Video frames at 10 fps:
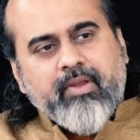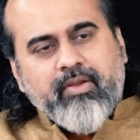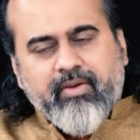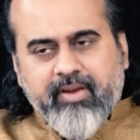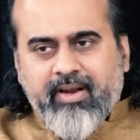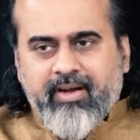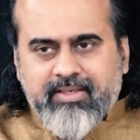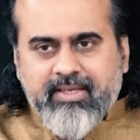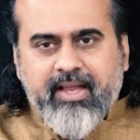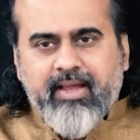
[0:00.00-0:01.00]
Your real
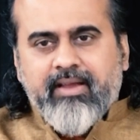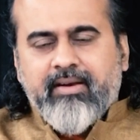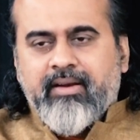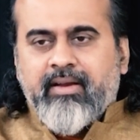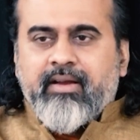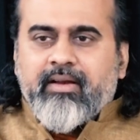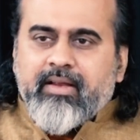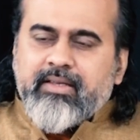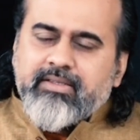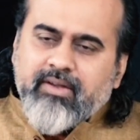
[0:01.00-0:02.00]
desire
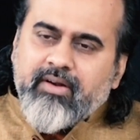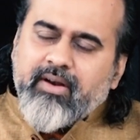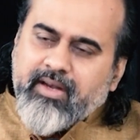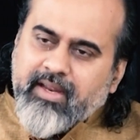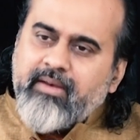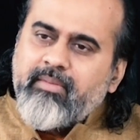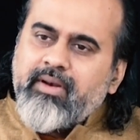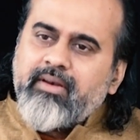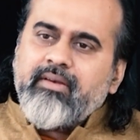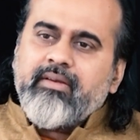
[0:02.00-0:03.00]
is not
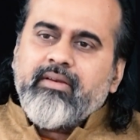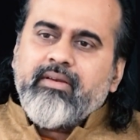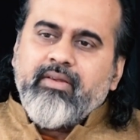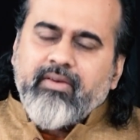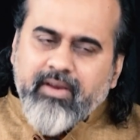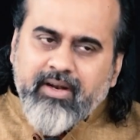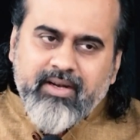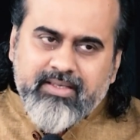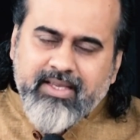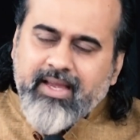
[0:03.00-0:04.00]
attainment. Your real
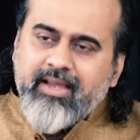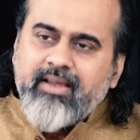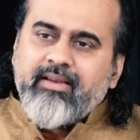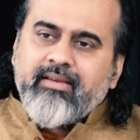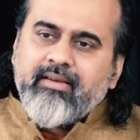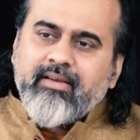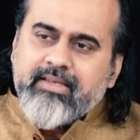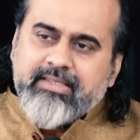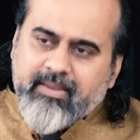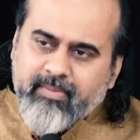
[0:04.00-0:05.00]
desire is